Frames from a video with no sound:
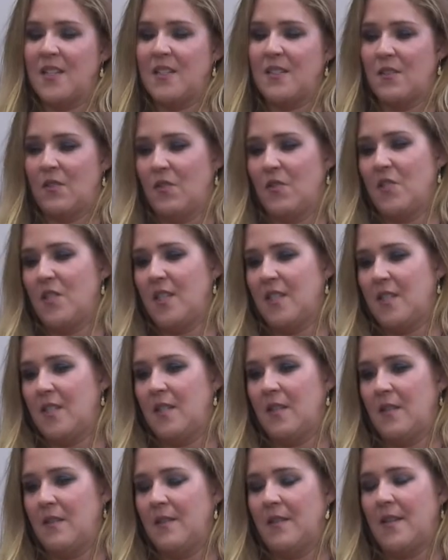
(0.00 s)
It's not
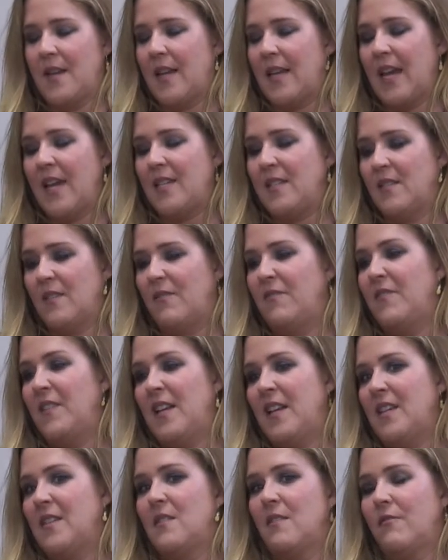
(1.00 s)
just a case of
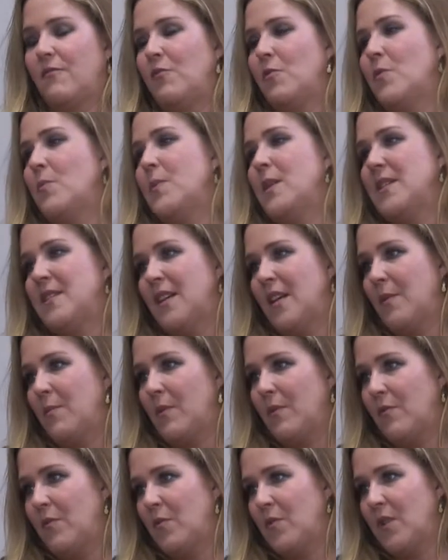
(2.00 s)
filling in the form the day
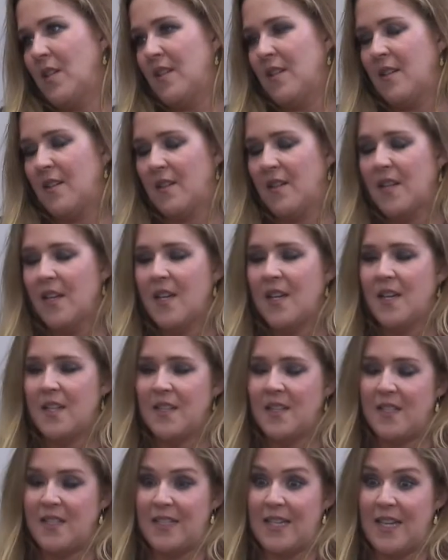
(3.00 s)
before
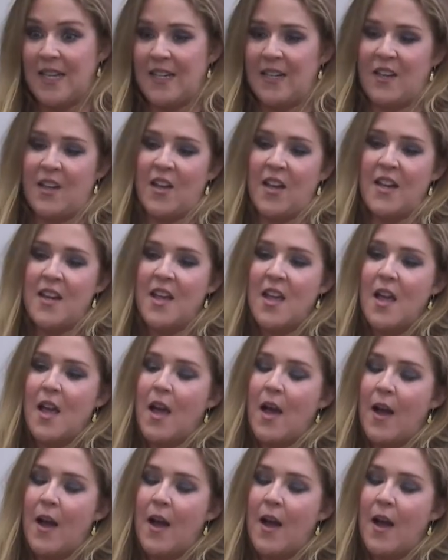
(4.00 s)
the deadline.